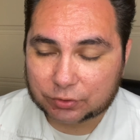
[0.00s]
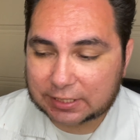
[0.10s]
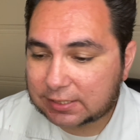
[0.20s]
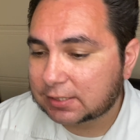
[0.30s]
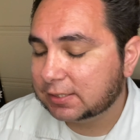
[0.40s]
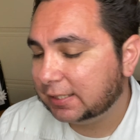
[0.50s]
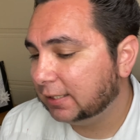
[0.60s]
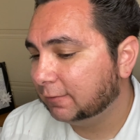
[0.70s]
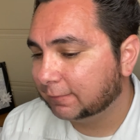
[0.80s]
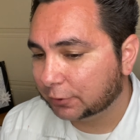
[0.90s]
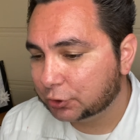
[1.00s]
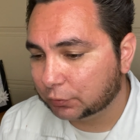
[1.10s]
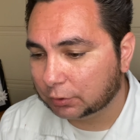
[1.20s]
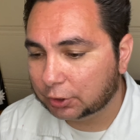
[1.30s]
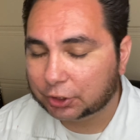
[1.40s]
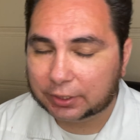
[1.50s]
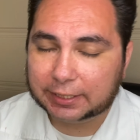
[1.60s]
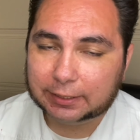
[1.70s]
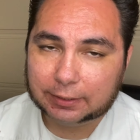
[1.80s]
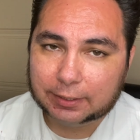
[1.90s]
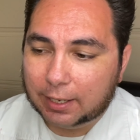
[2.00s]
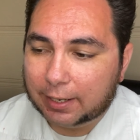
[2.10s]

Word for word: distancing, virtual learning,